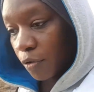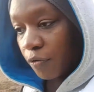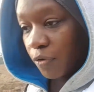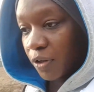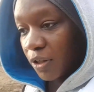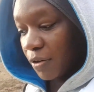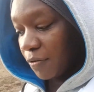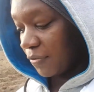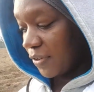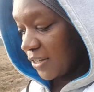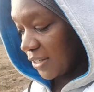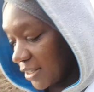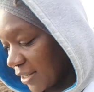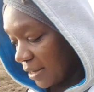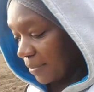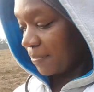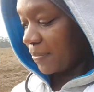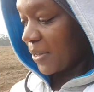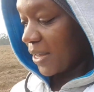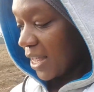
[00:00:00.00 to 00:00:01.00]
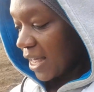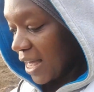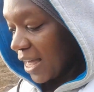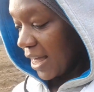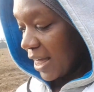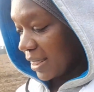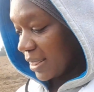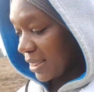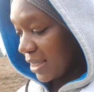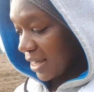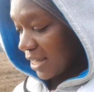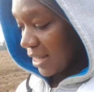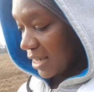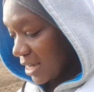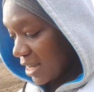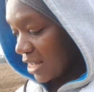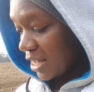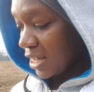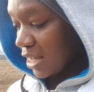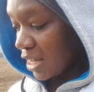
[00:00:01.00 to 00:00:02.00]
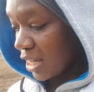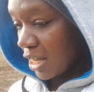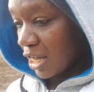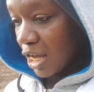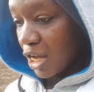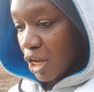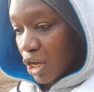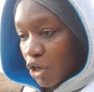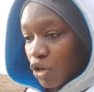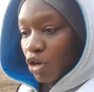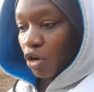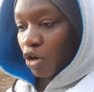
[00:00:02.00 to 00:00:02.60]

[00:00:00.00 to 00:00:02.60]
the visa. And then you're